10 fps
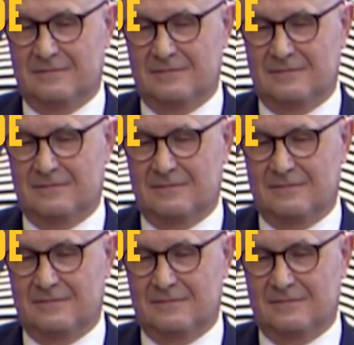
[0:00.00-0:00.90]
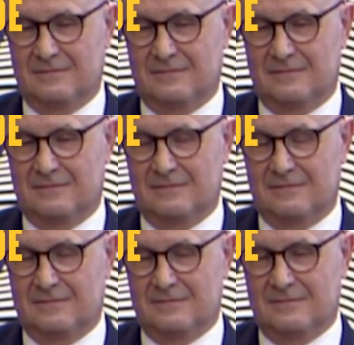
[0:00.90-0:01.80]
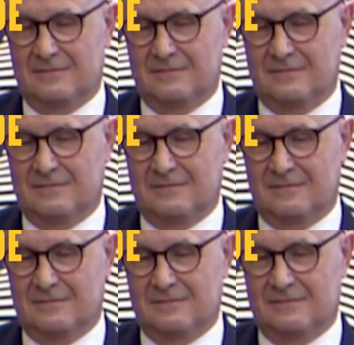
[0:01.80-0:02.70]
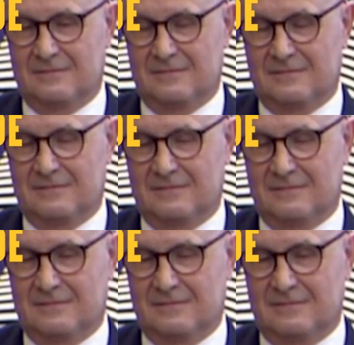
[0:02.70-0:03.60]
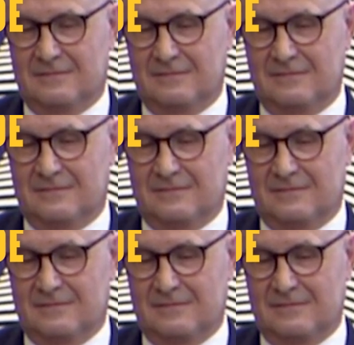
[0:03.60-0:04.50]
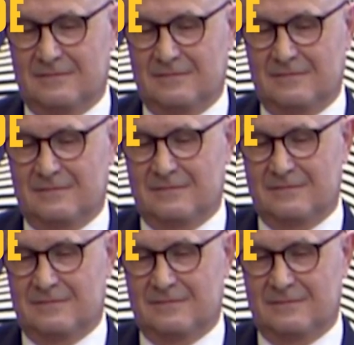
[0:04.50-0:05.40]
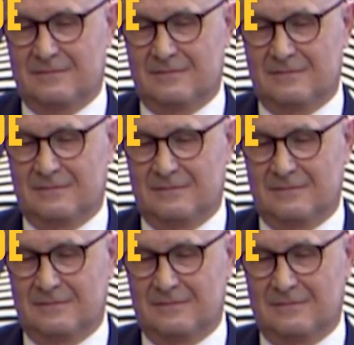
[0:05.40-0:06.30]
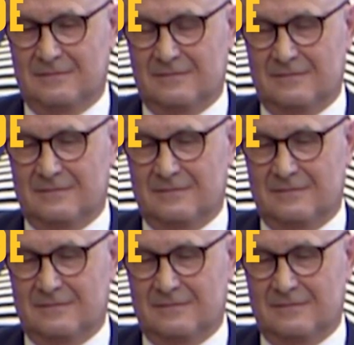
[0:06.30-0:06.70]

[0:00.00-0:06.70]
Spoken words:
No words are spoken by the person on screen.